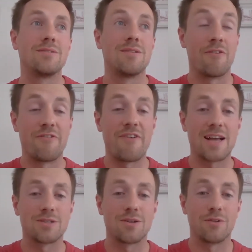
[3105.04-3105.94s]

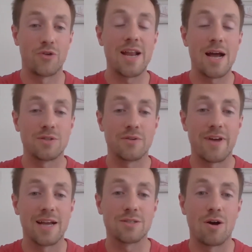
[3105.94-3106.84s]
effects, on the greenhouse
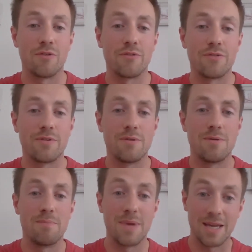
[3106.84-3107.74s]
effects of
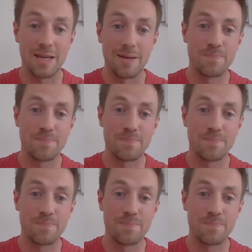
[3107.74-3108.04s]
meat.